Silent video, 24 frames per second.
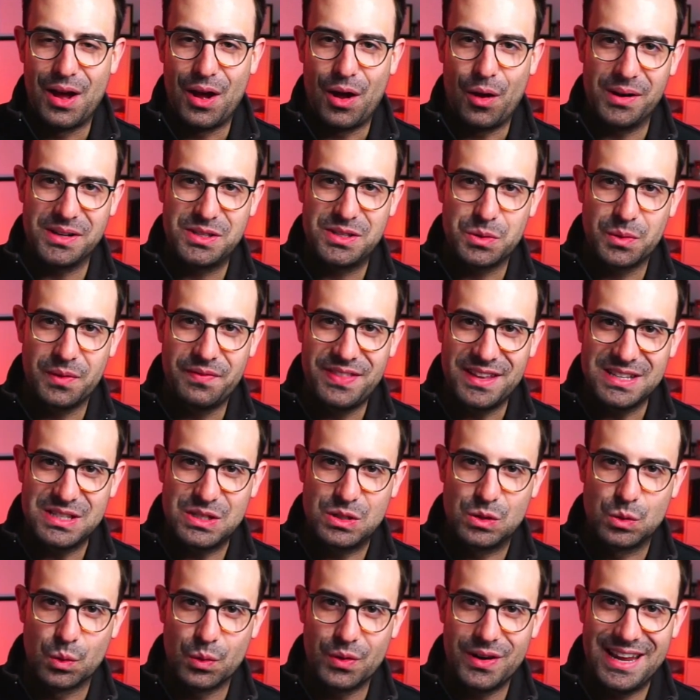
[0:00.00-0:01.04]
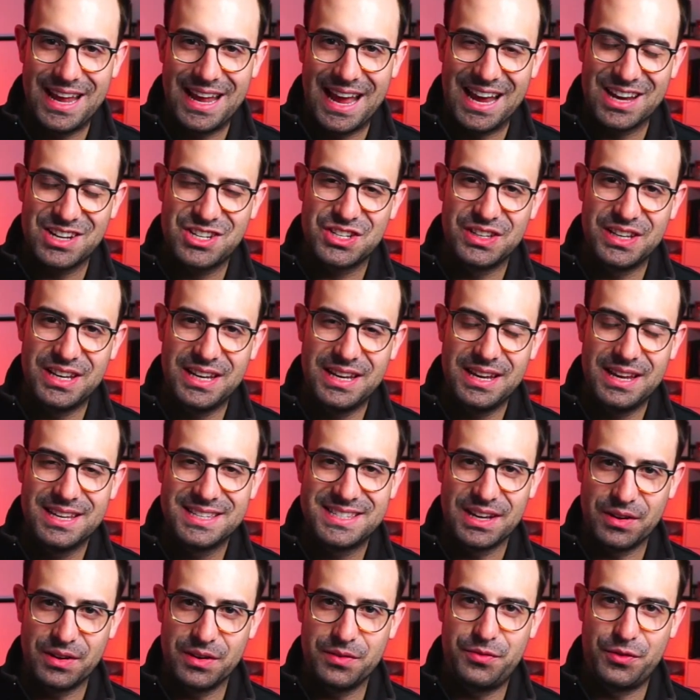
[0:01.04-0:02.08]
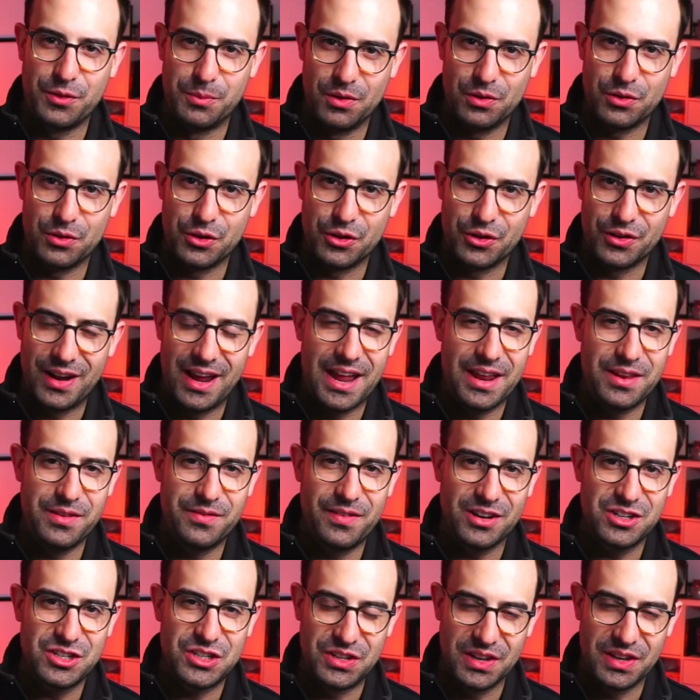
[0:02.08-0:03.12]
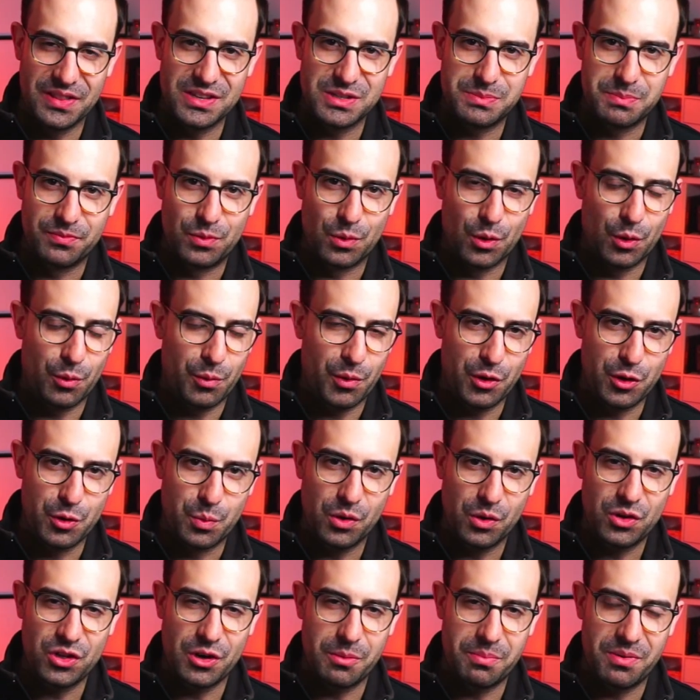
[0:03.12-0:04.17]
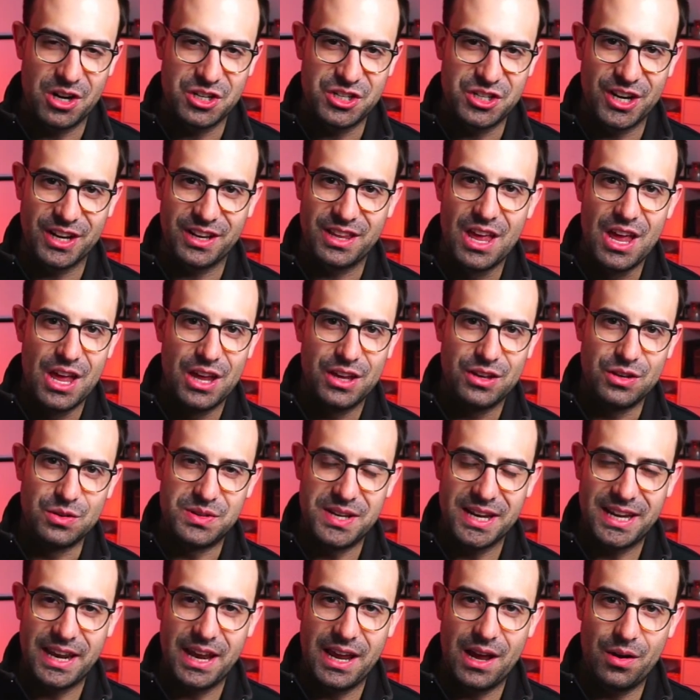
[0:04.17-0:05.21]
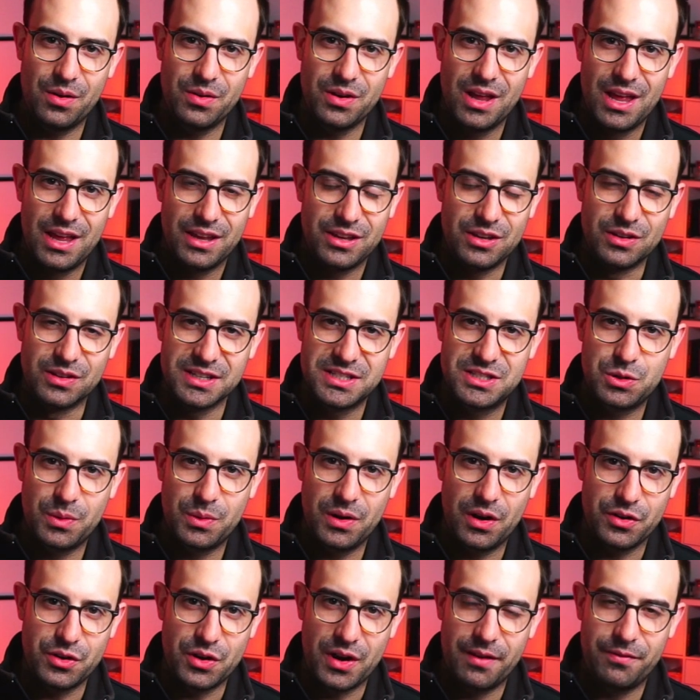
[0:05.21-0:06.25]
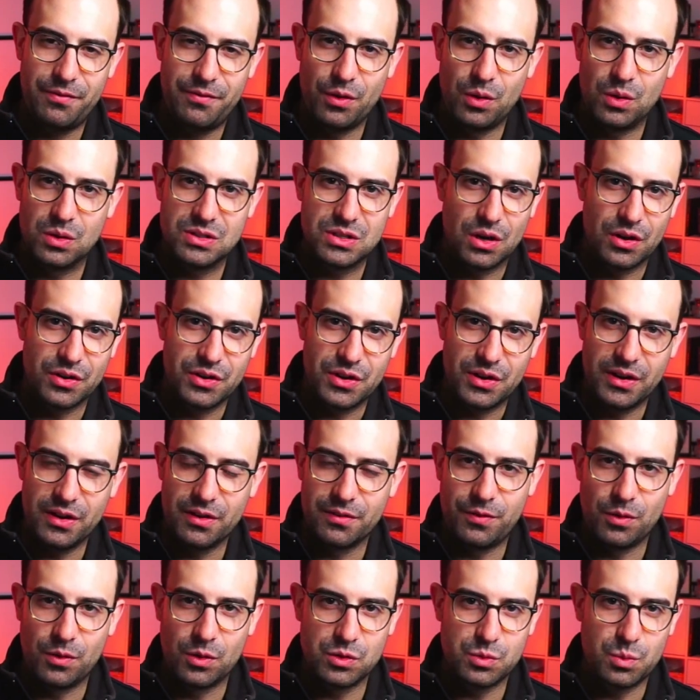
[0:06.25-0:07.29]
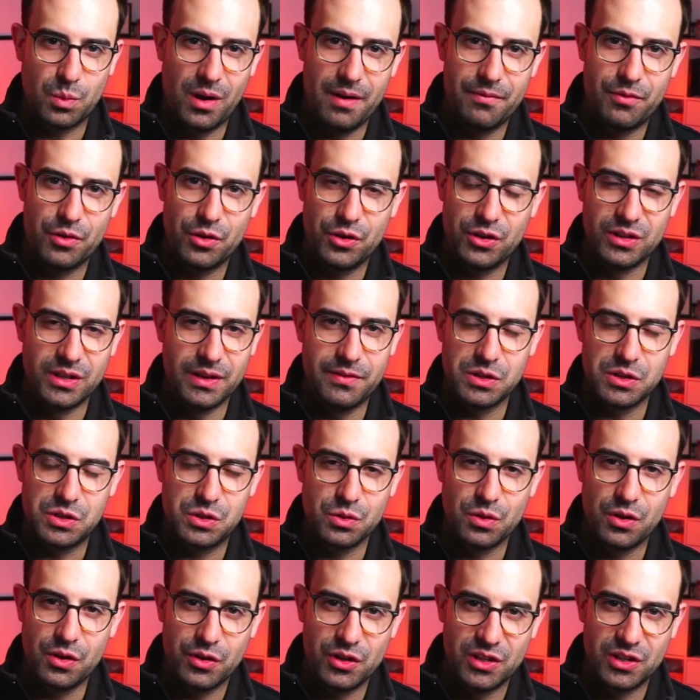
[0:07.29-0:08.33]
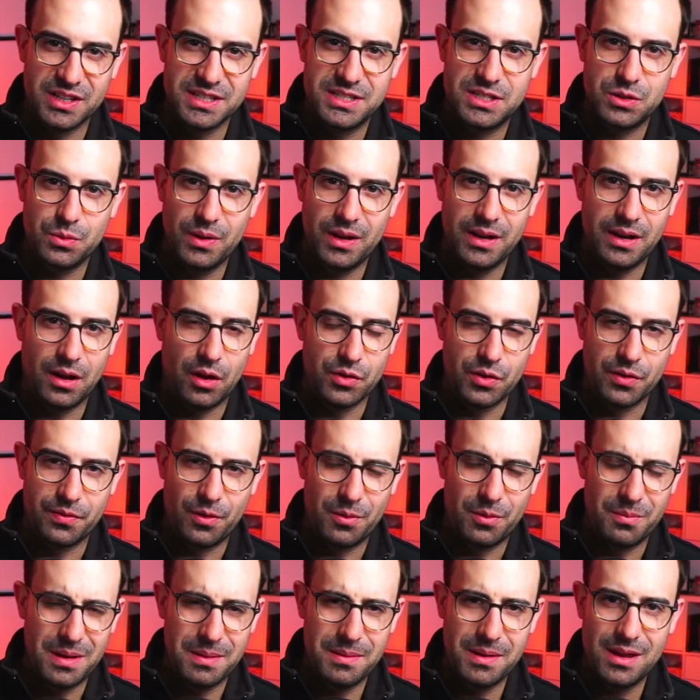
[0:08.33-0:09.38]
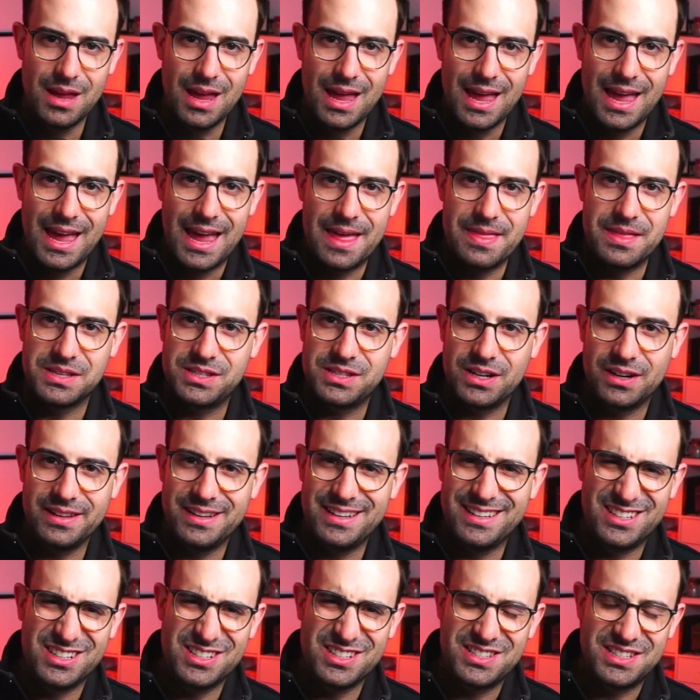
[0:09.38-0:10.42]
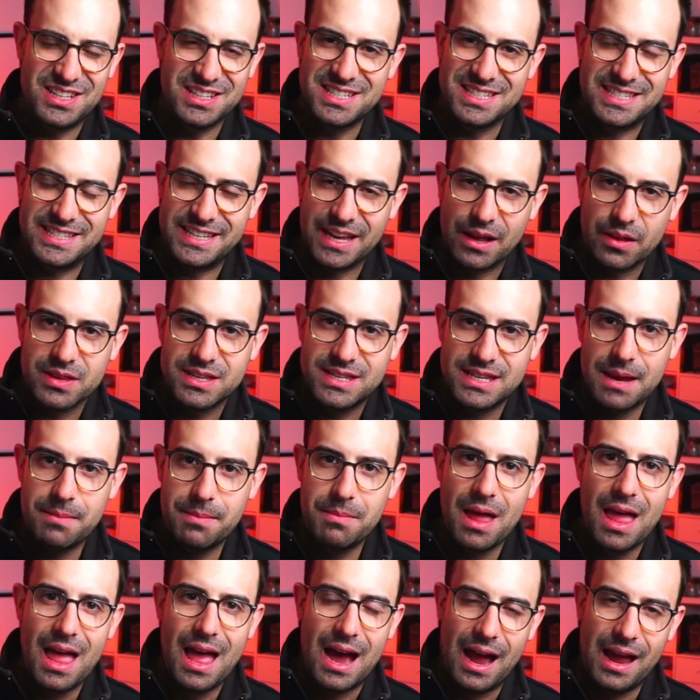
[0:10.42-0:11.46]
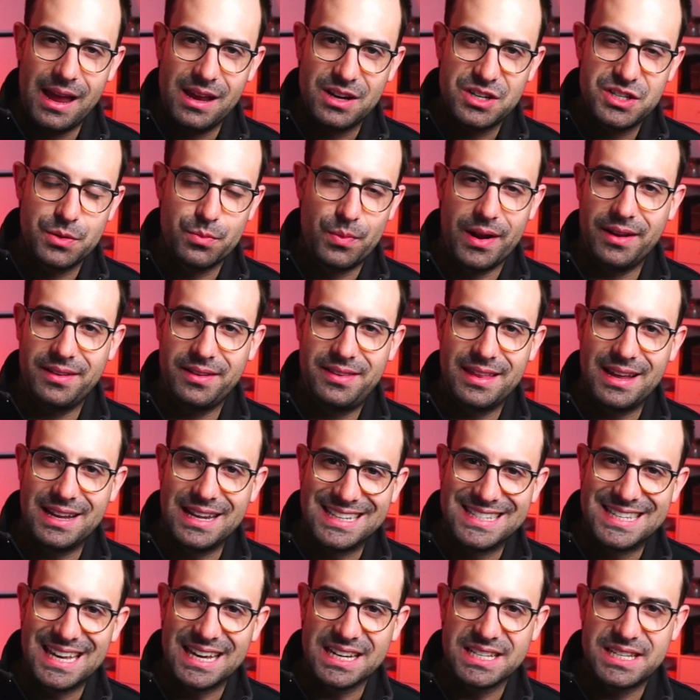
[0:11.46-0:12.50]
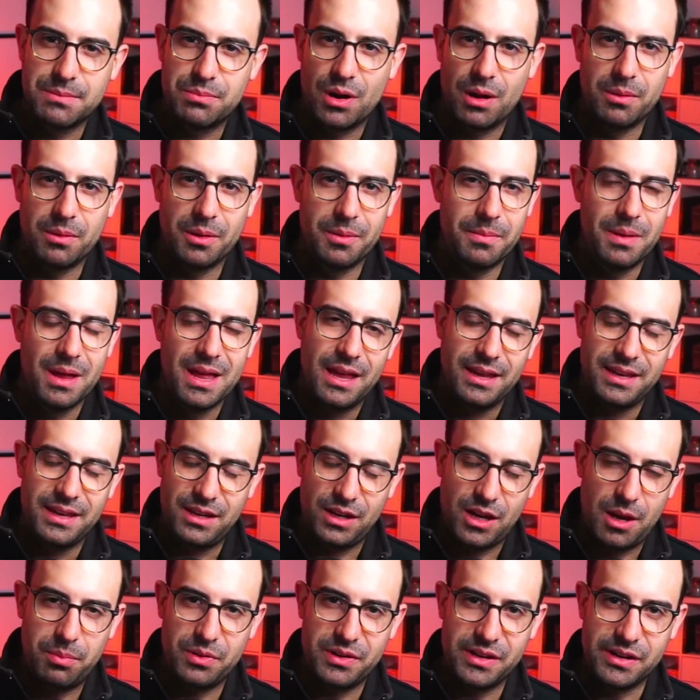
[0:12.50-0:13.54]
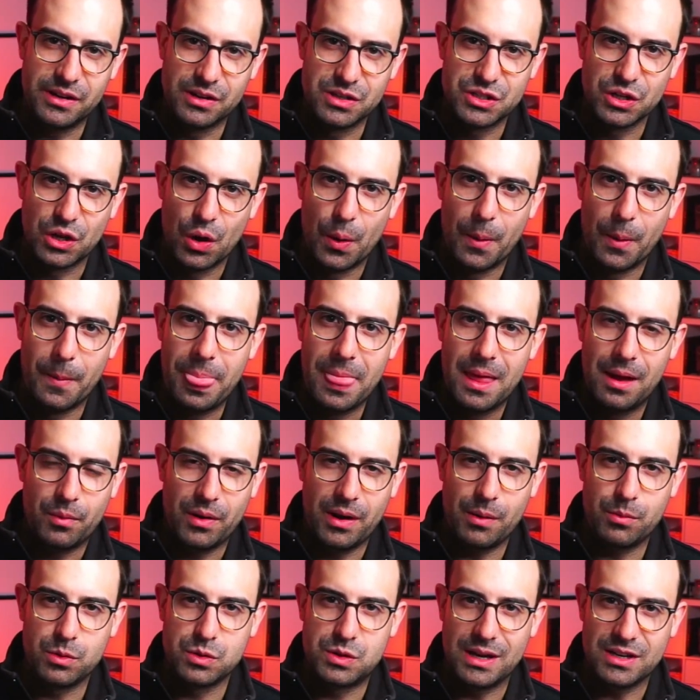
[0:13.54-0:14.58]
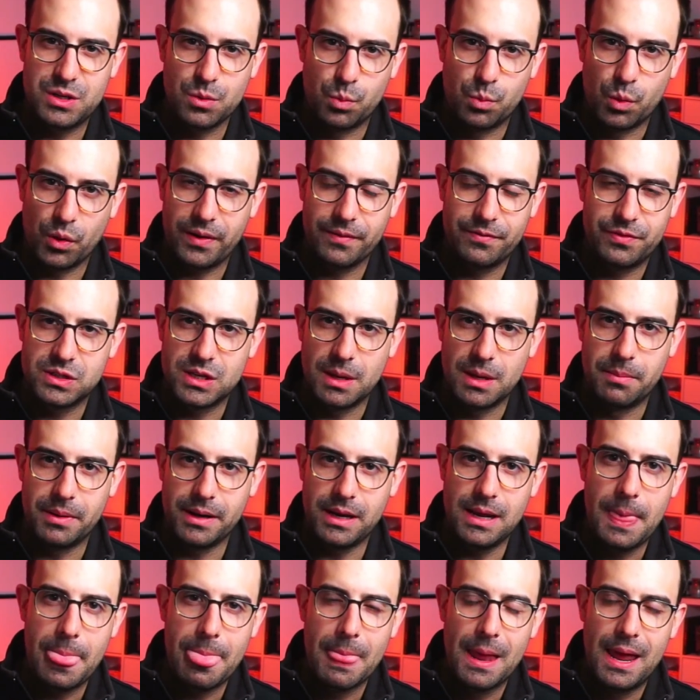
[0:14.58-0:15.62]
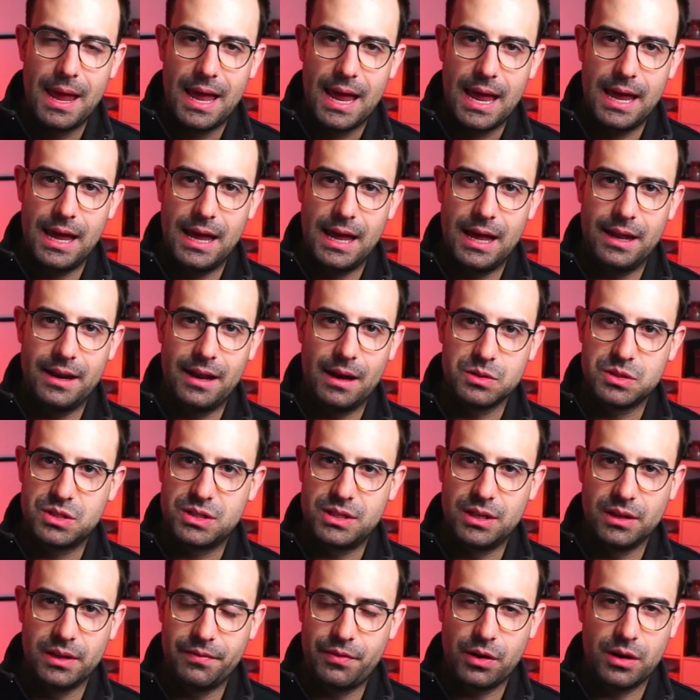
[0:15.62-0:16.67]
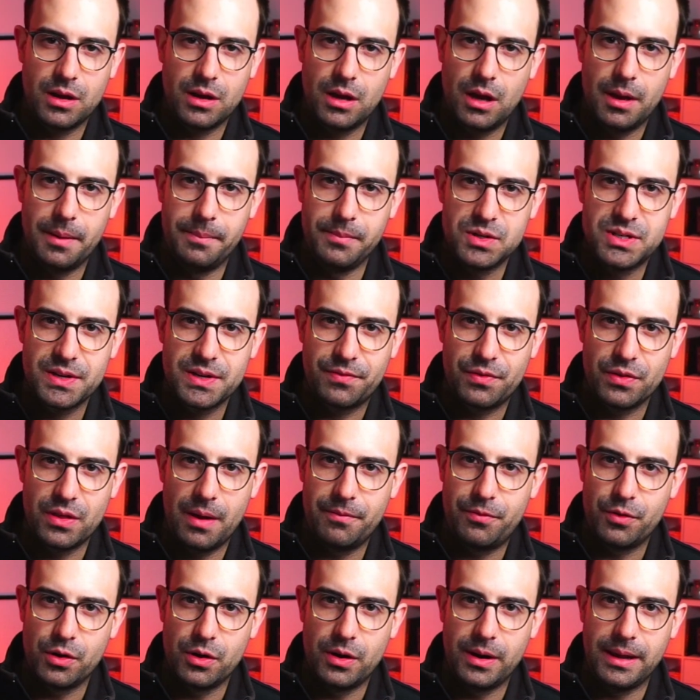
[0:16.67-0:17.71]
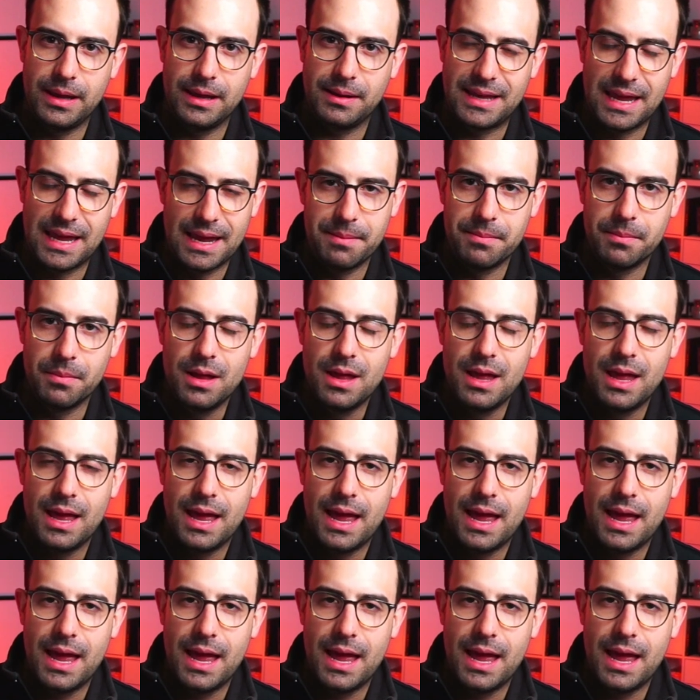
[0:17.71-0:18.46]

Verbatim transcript: All right, so if that story actually sounded familiar and you've actually done this before where you worked on a project, you take it out, you listen to it on your headphones, on your earphones, wherever, you leave your studio, you listen to it on your phone maybe, and then suddenly it just doesn't sound the same. I actually ran into that exact same problem a couple of years ago when I was actually working for somebody and I was delivering uh, music for them for a game.